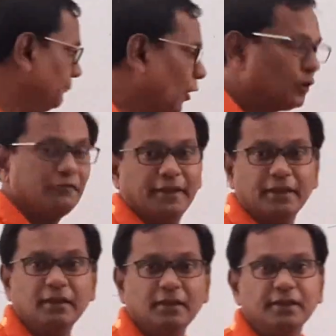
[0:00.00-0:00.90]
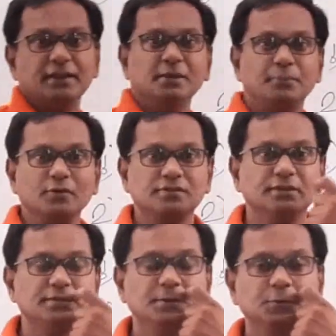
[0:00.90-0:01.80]
borrowing is a
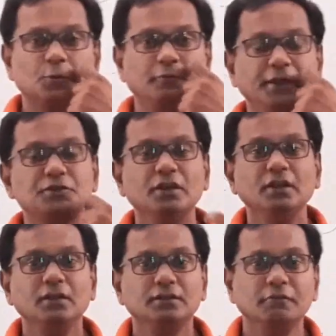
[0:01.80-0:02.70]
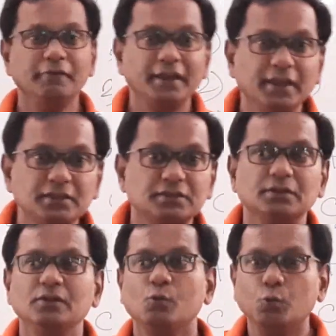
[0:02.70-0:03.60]
process through which the various
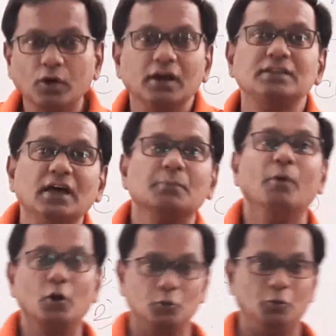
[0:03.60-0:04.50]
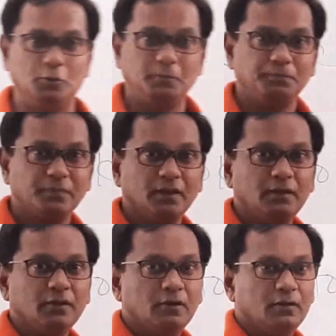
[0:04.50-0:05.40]
words are borrowed.
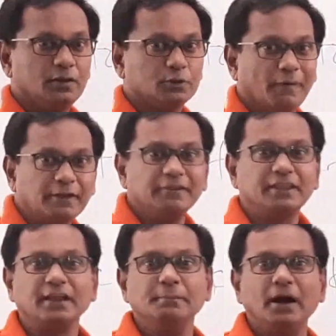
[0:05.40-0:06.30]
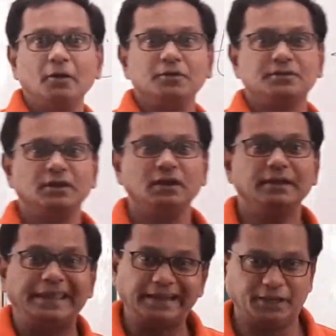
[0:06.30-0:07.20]
So when we think about
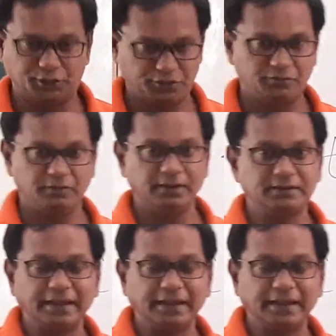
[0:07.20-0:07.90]
English, as an